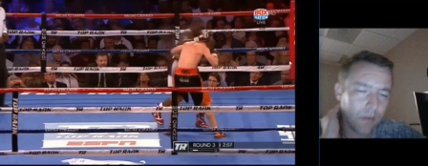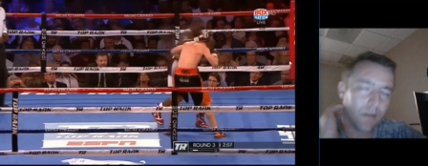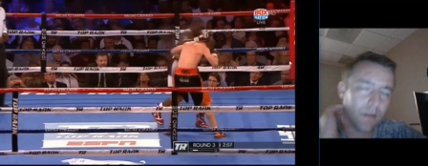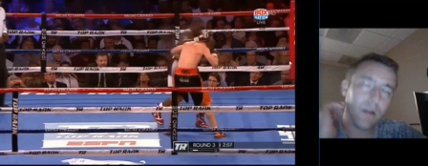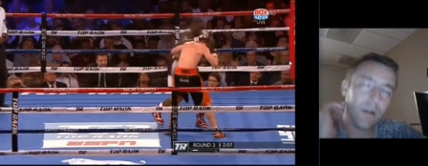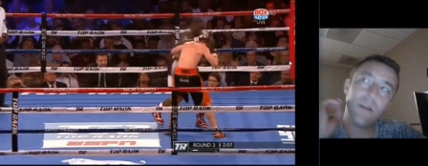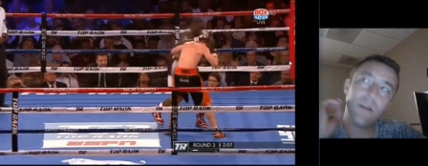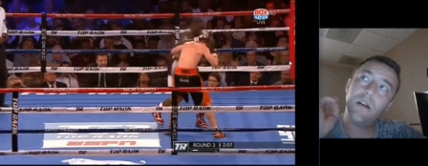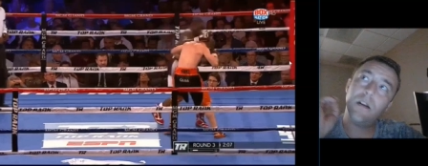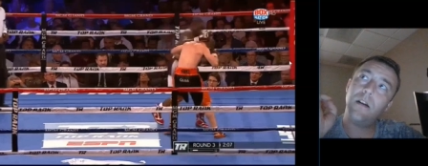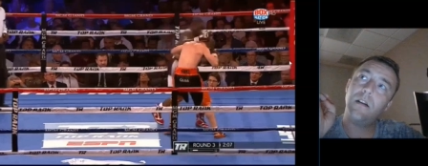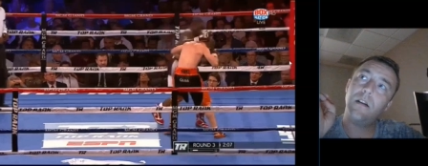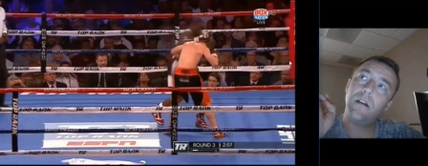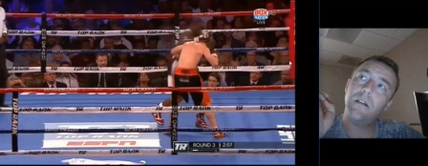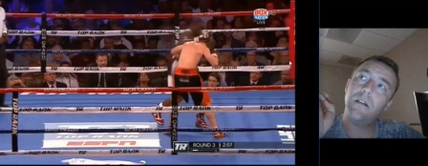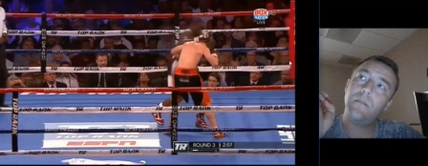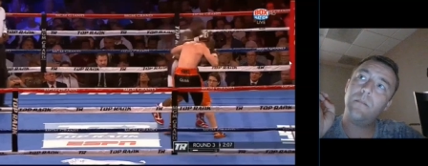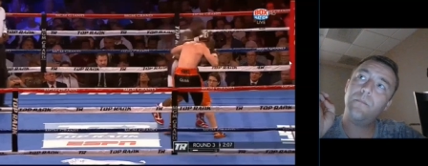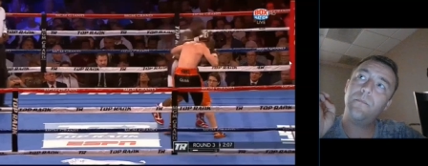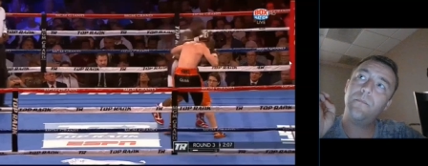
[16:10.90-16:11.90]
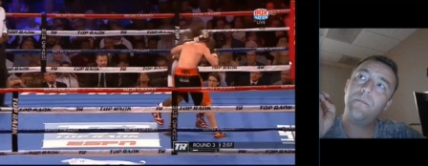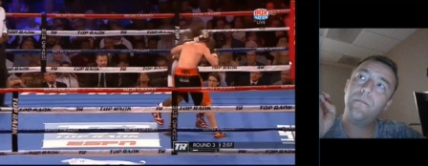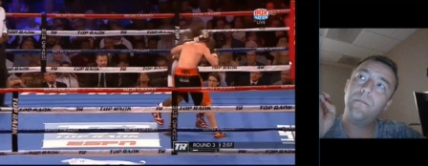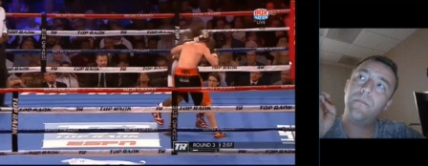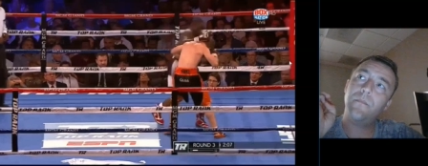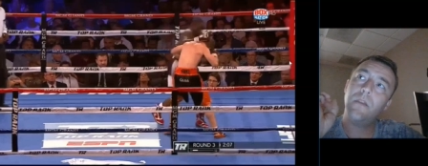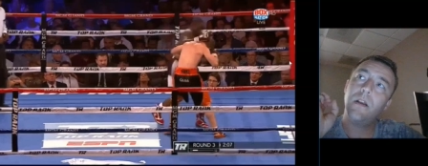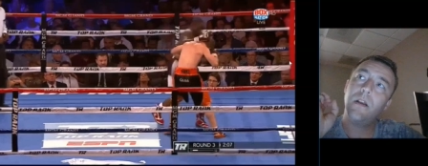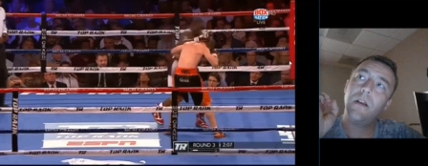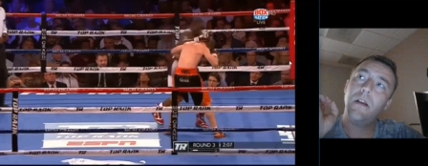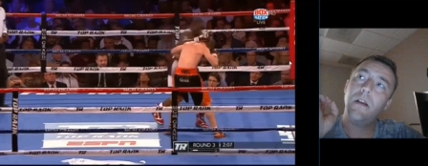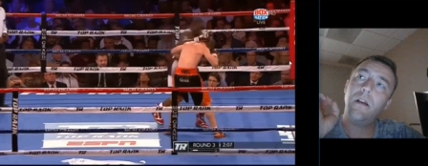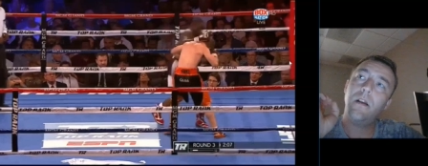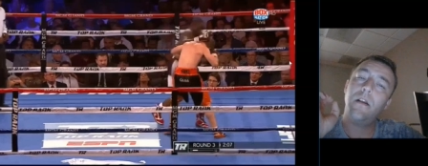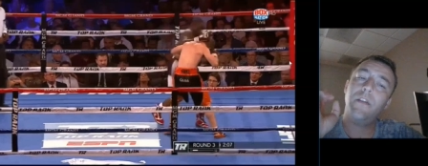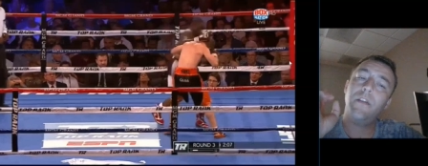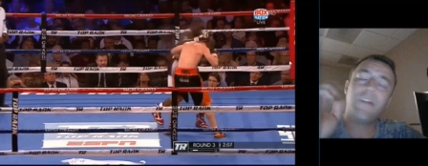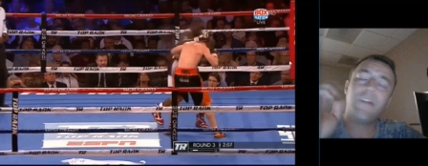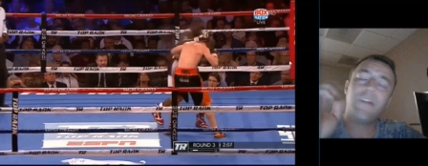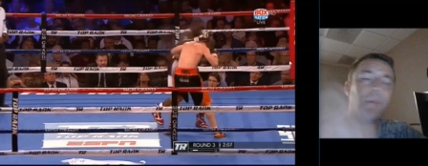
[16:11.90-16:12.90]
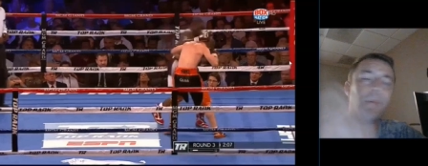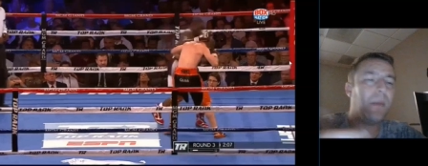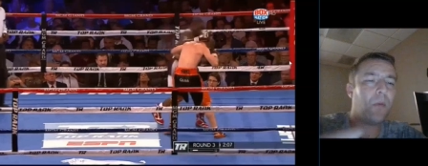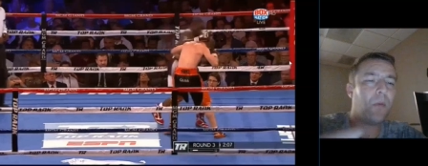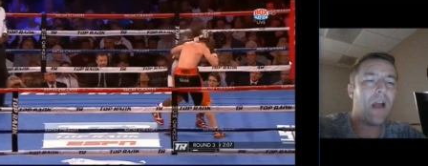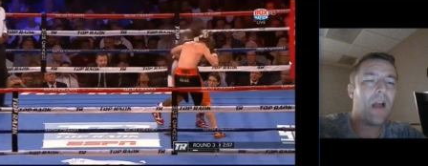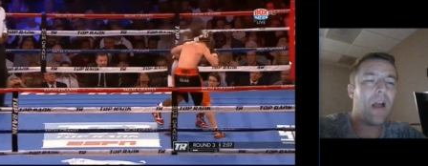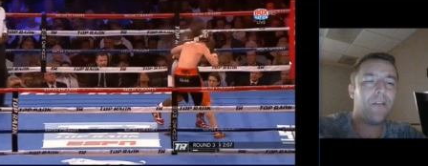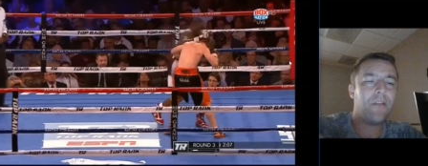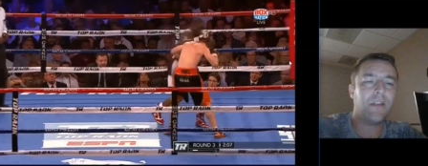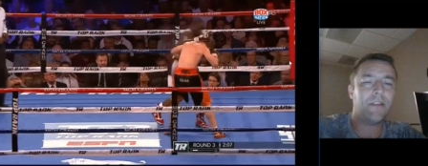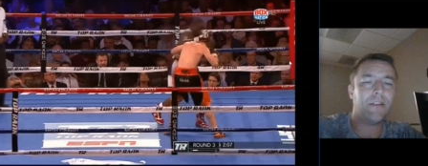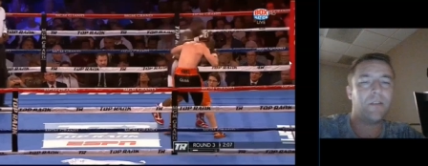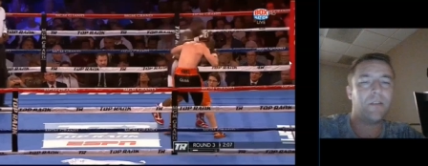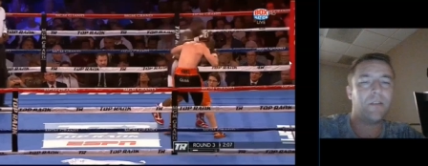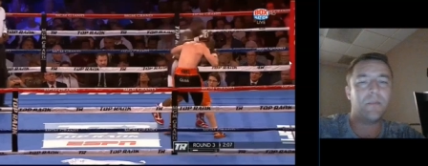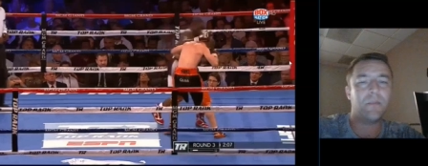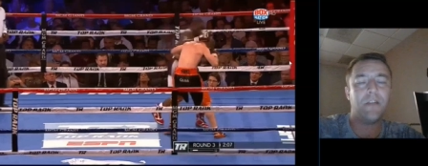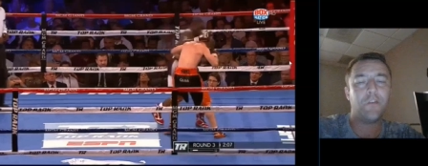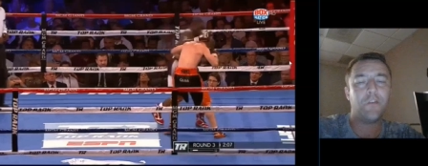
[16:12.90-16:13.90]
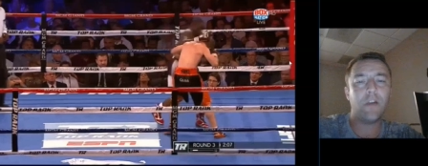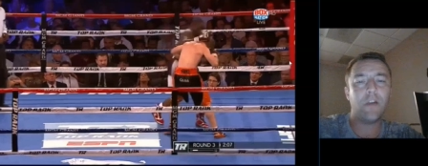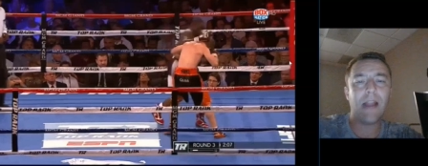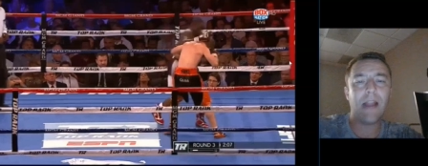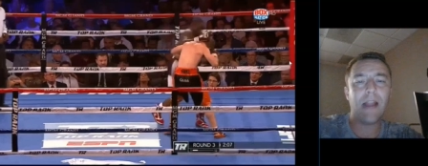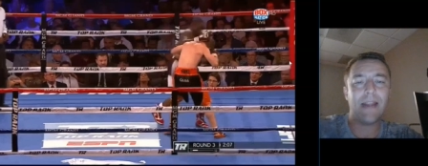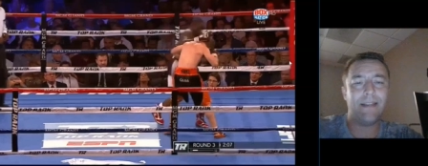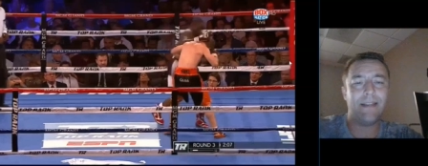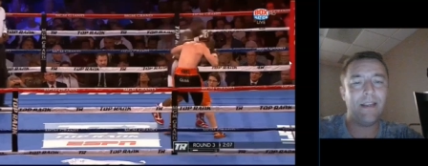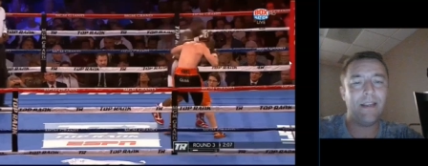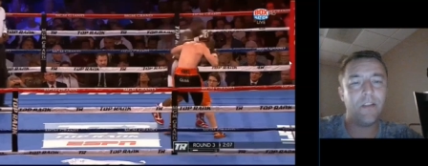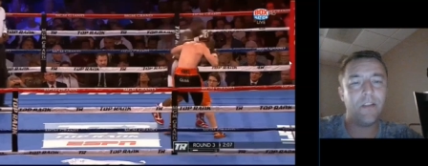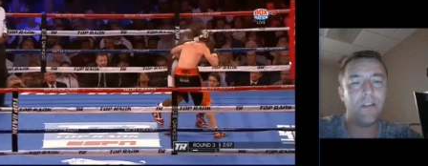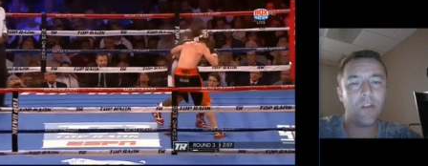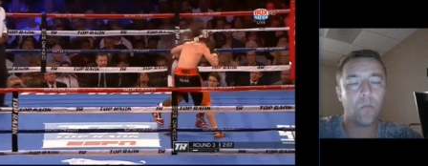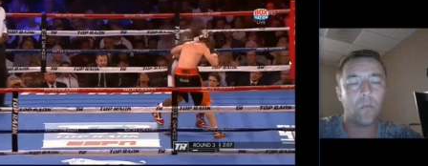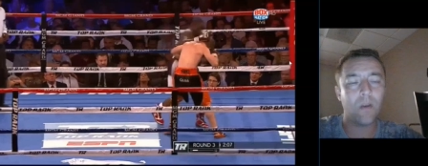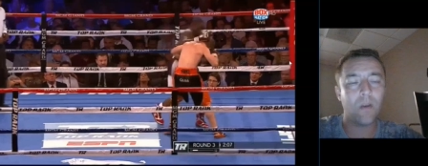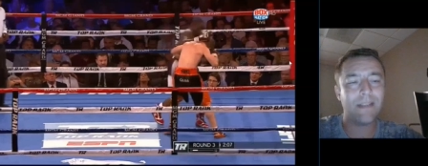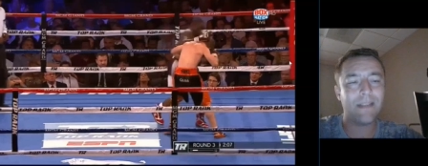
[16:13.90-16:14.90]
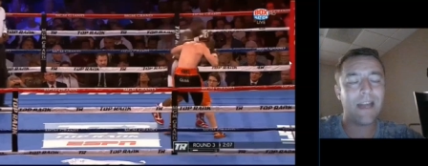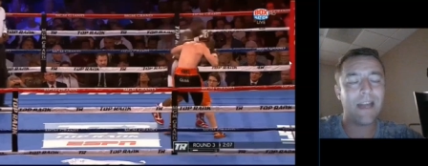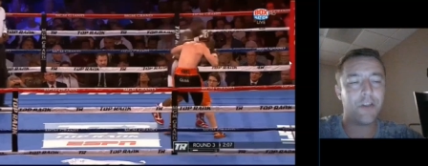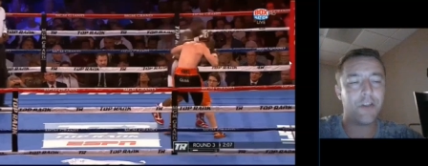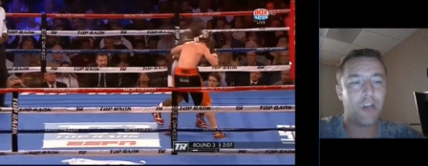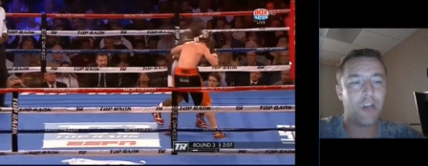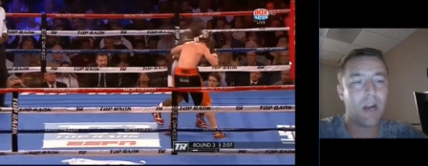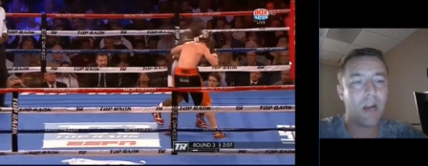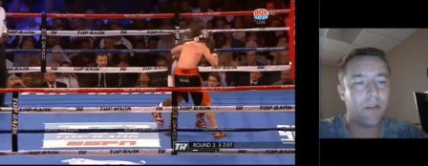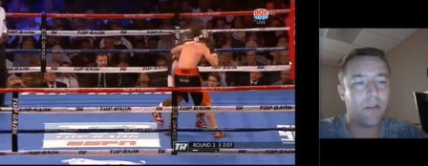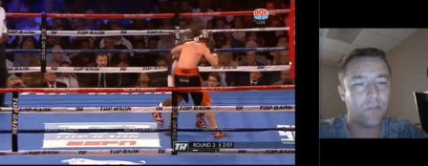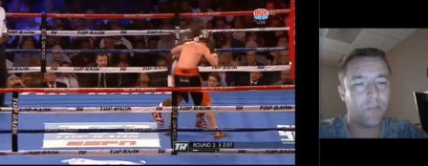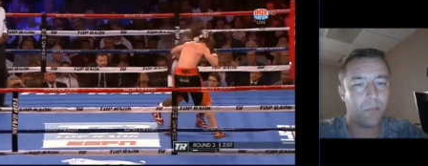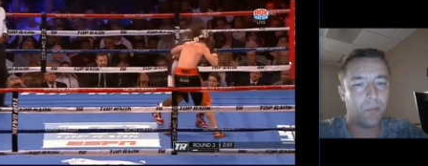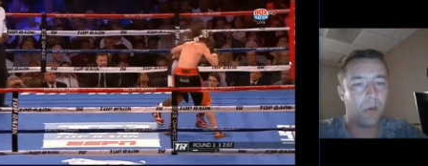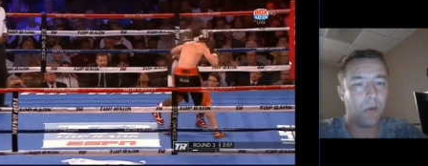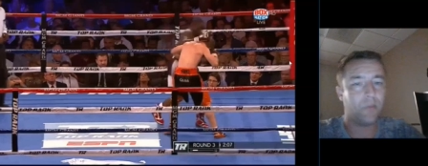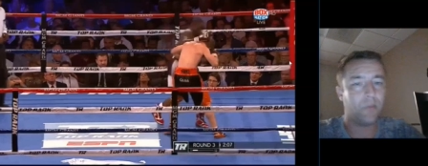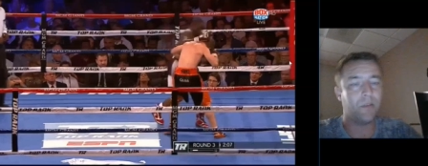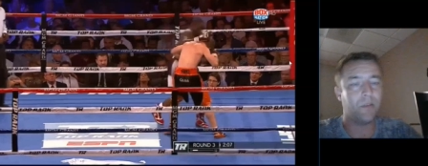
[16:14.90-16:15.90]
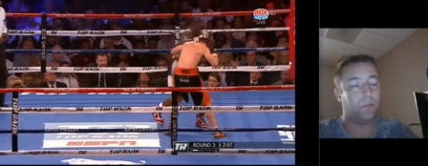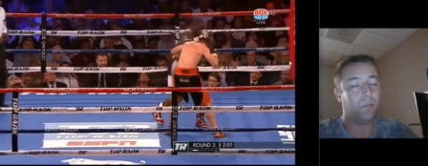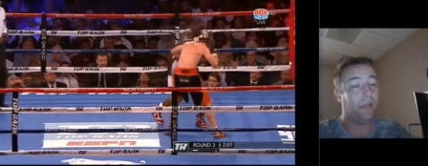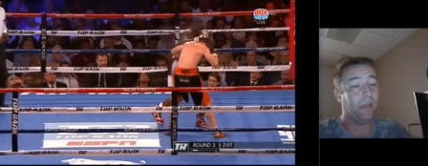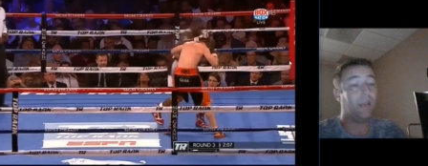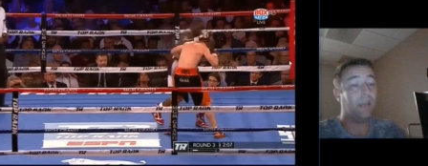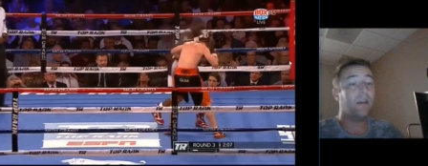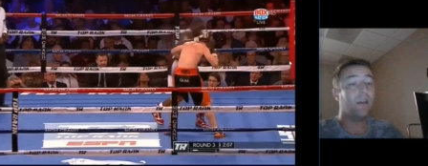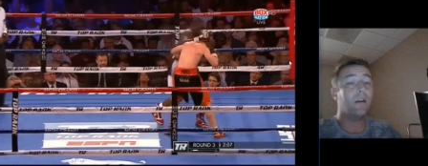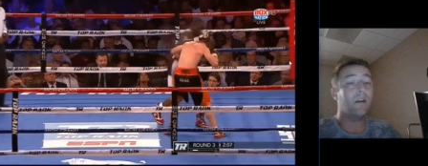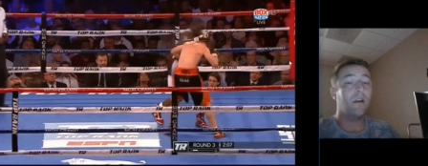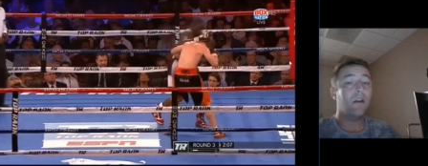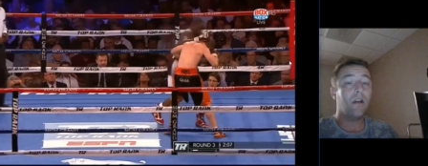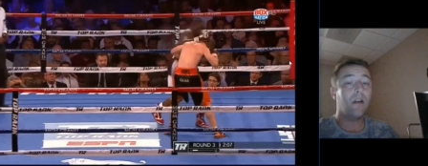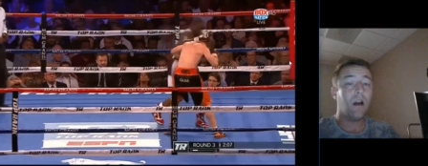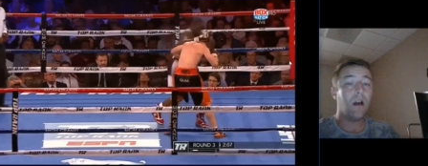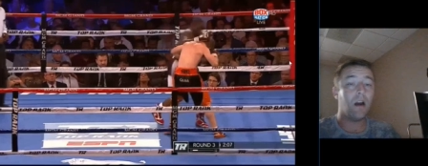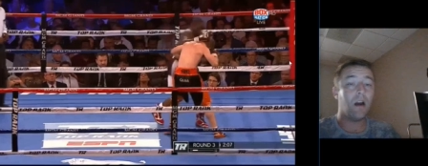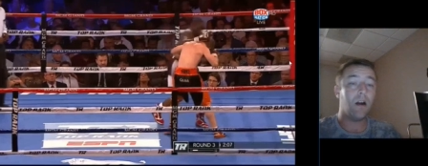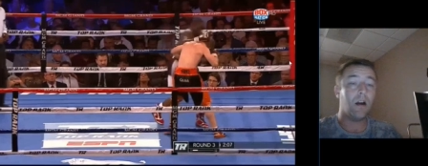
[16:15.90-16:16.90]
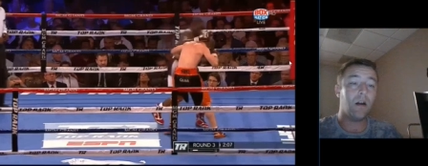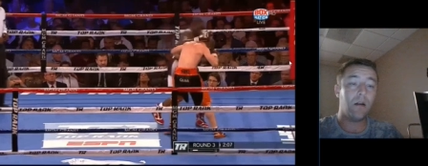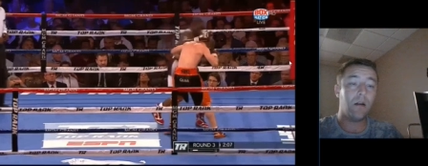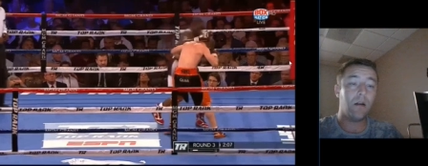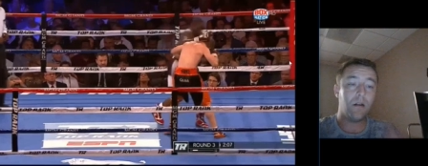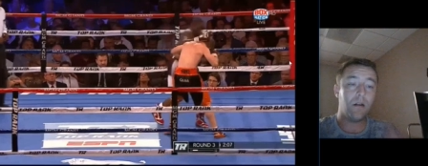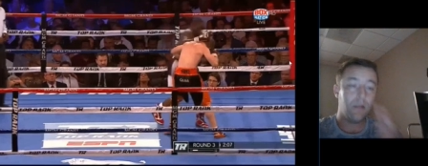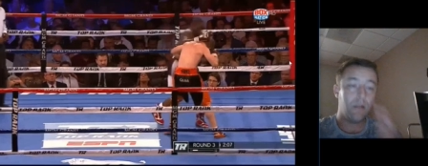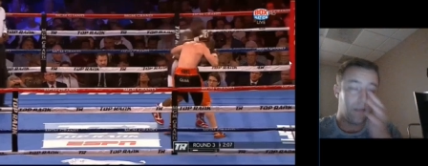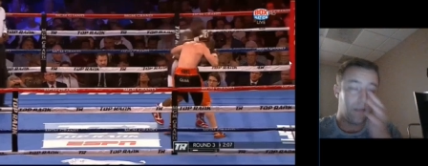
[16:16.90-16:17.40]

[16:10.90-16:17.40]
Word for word: um, some people have, like, some differing ideas on what that shot is supposed to be, uh,